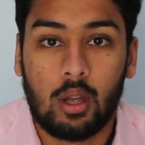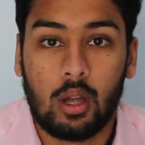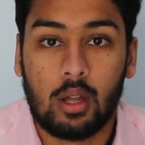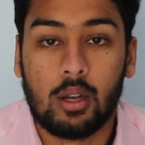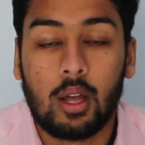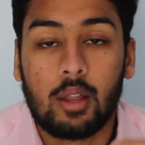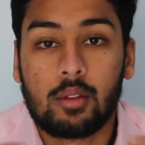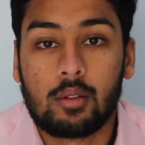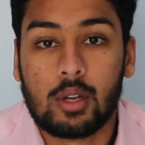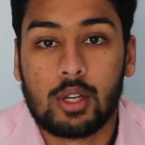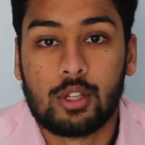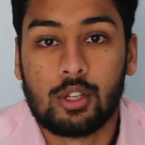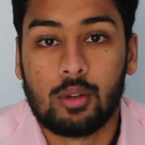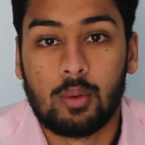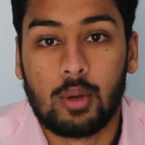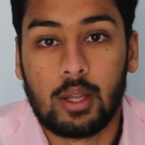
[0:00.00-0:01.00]
Another
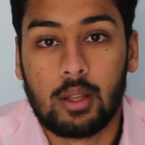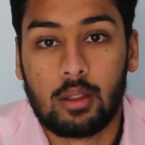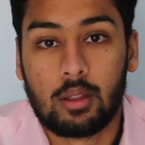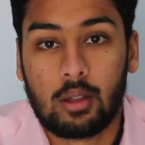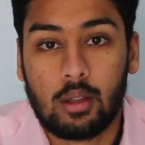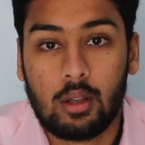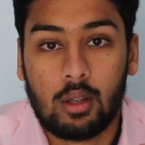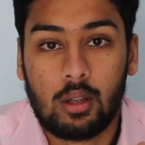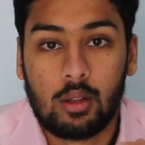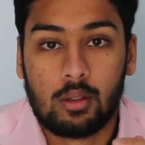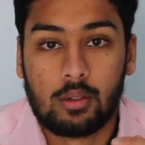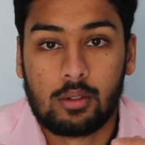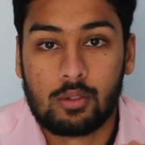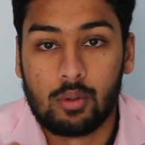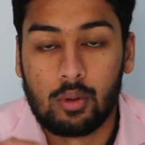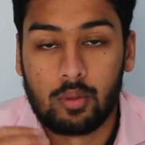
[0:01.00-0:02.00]
issue with
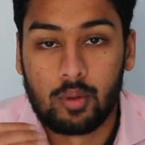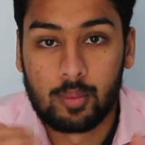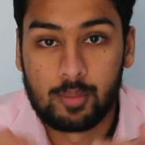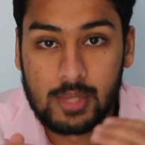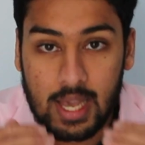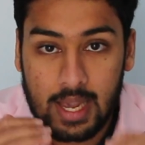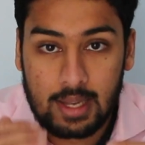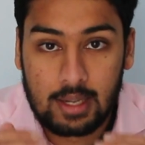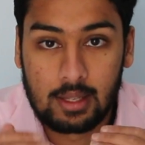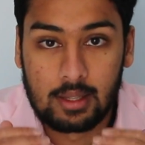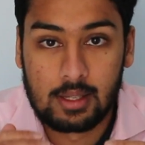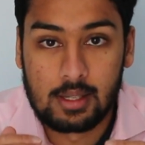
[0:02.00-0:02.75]
sort of obtaining